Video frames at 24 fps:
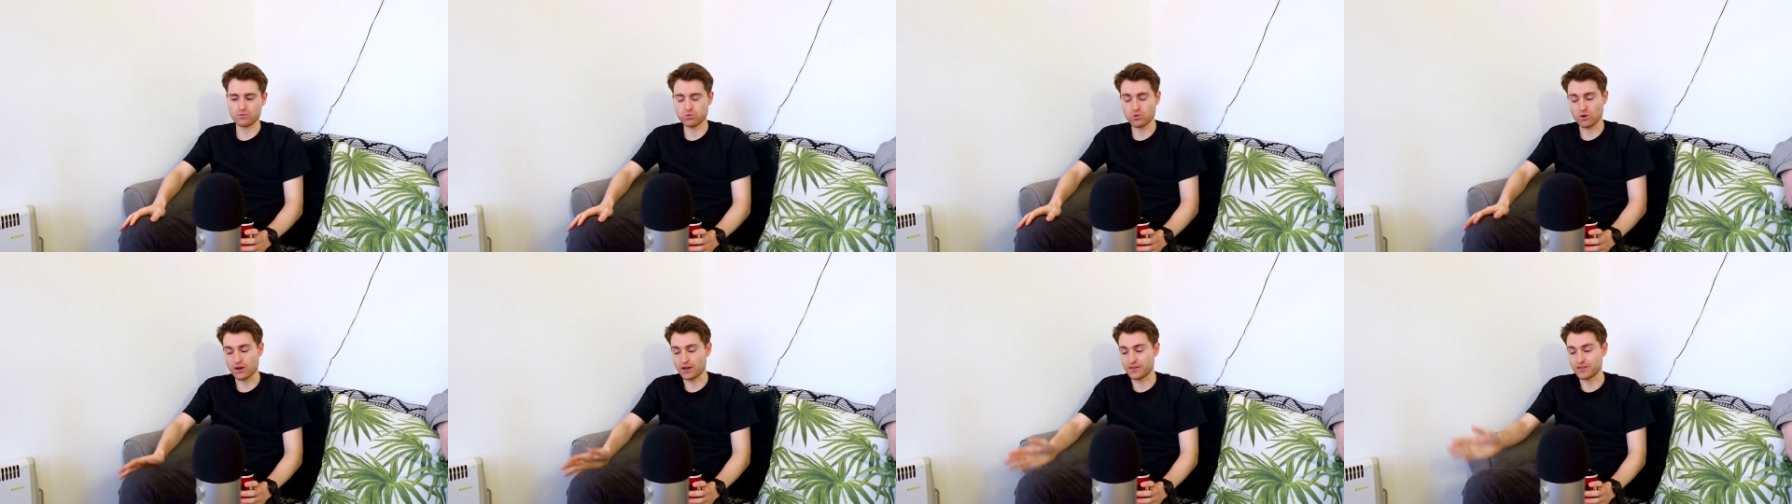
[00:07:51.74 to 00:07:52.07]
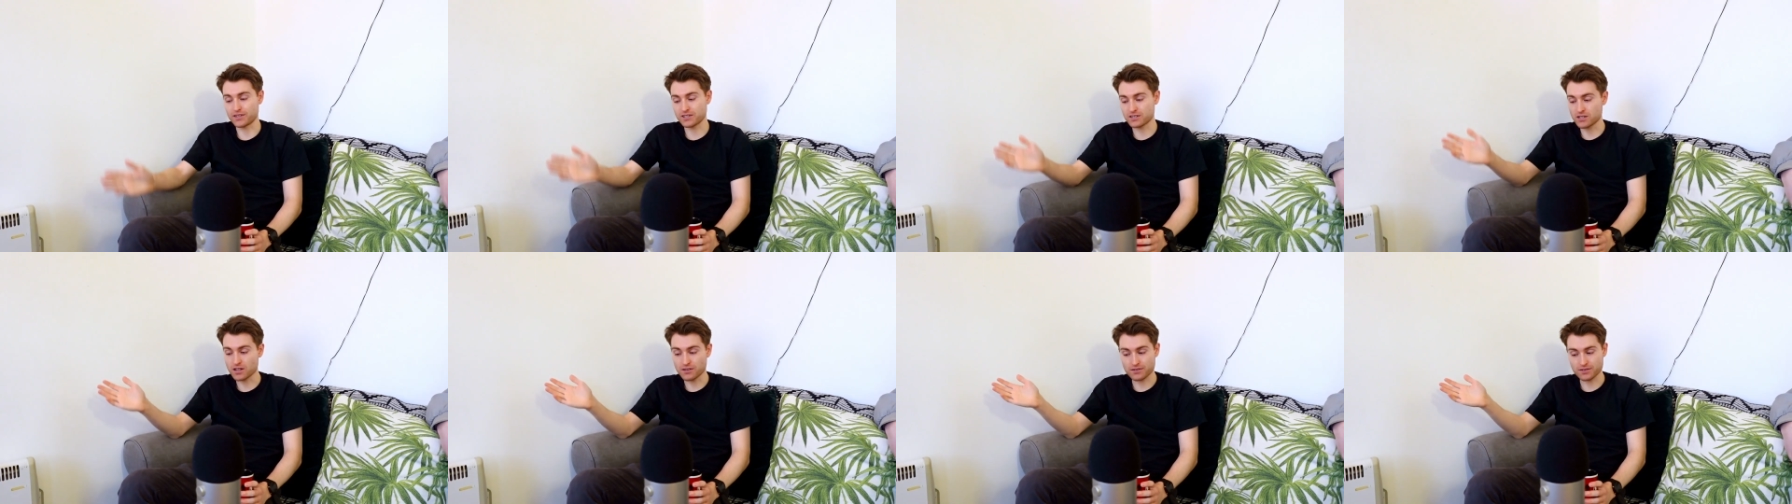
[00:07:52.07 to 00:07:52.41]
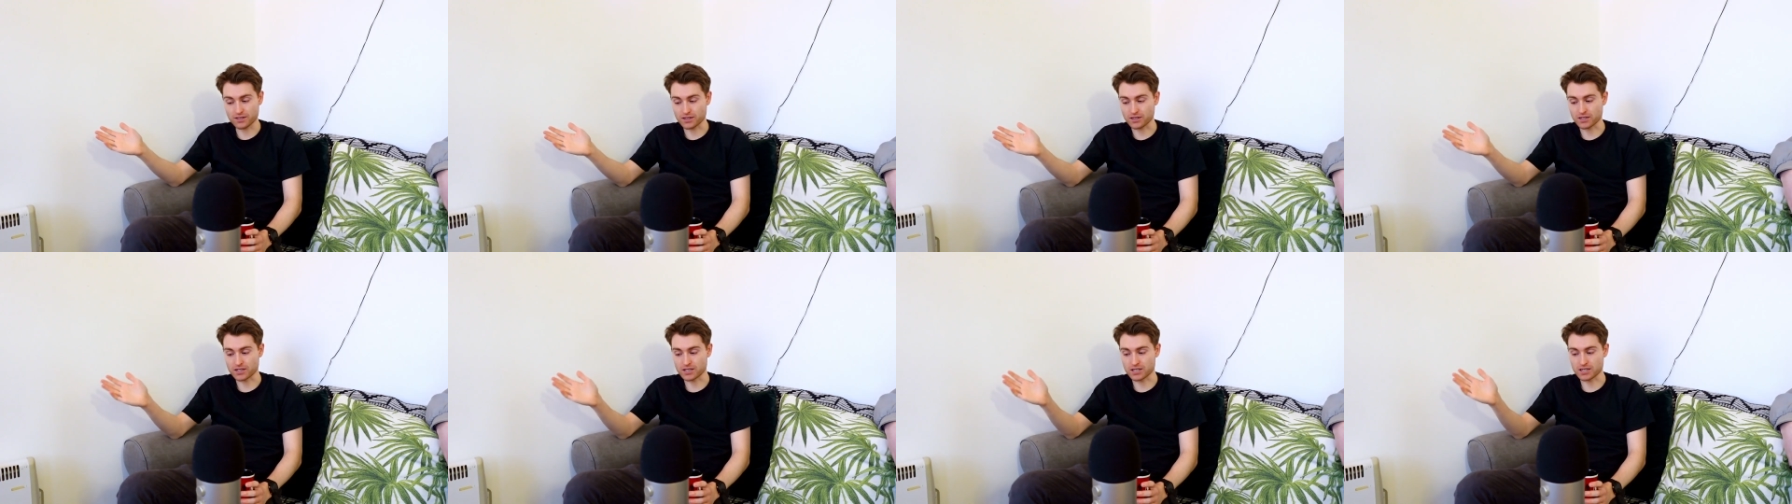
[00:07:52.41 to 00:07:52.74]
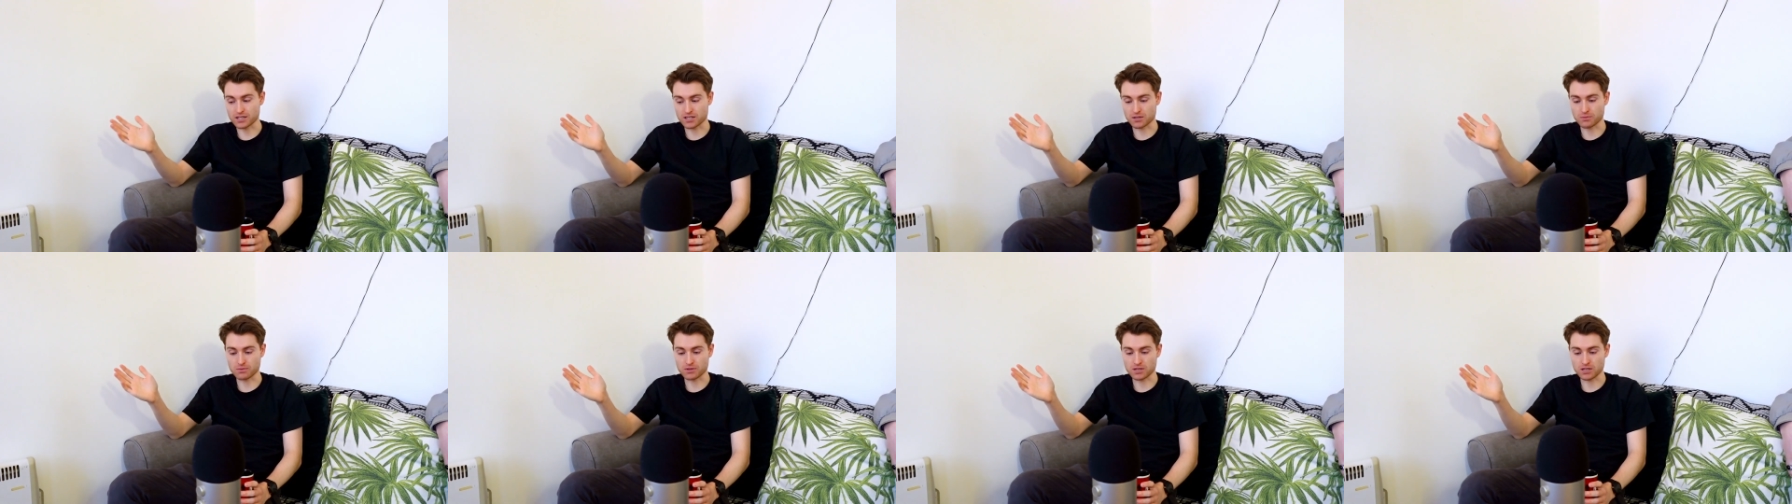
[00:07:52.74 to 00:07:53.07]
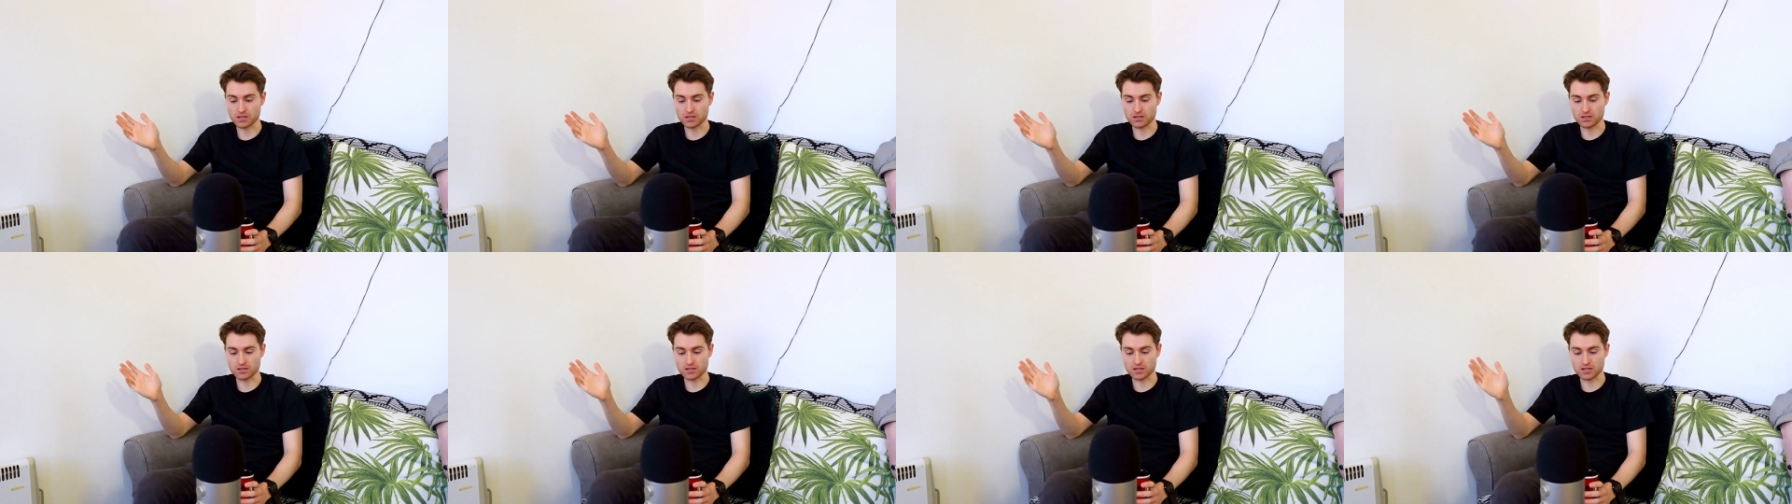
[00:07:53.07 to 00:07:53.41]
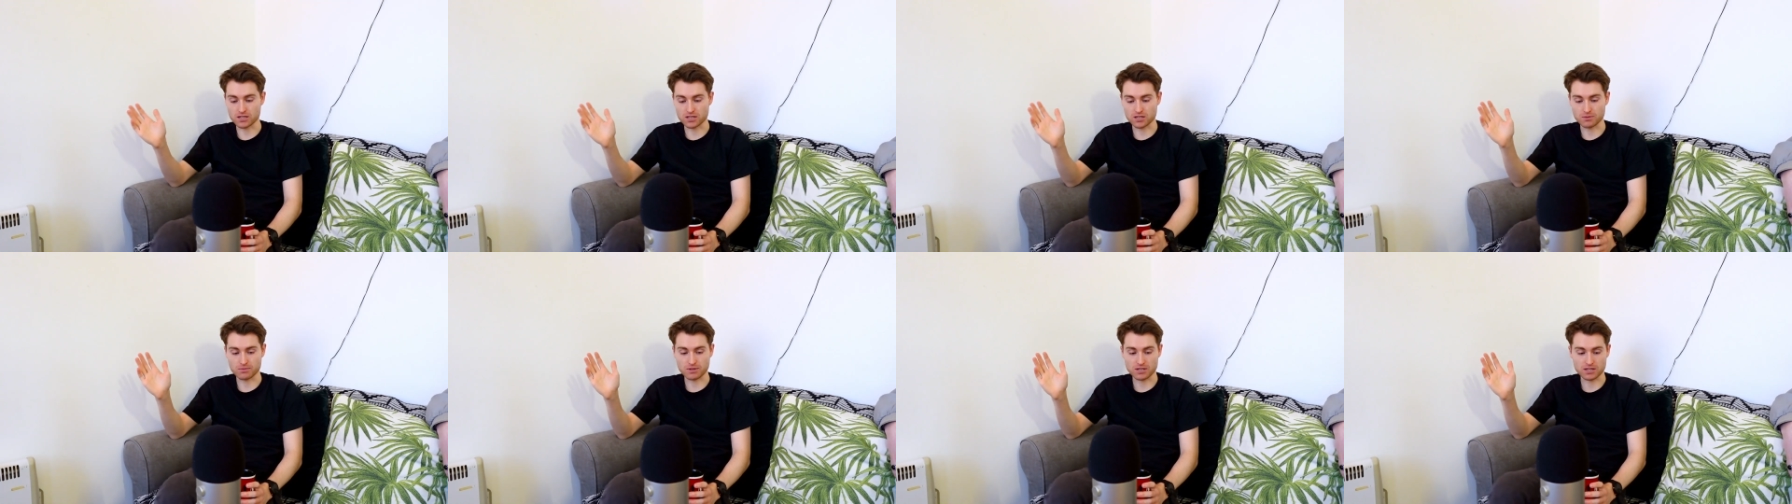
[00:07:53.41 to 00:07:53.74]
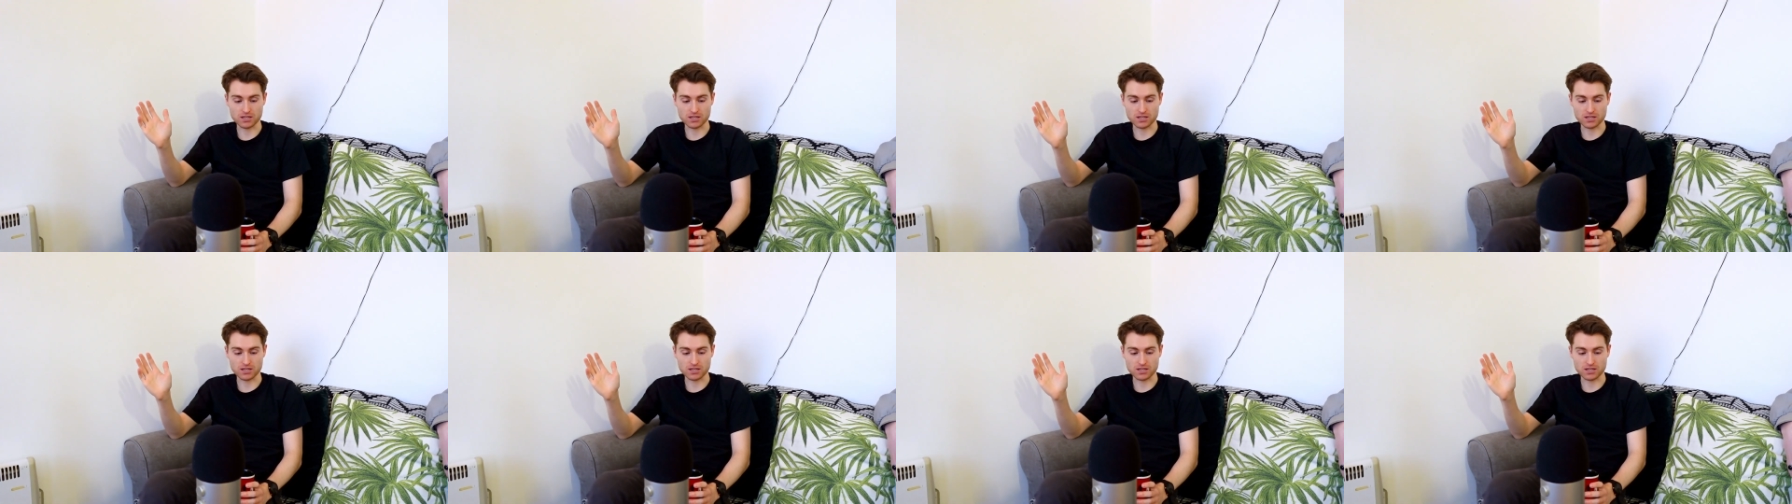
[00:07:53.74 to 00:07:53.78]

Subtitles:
Well, there's nothing that needs to be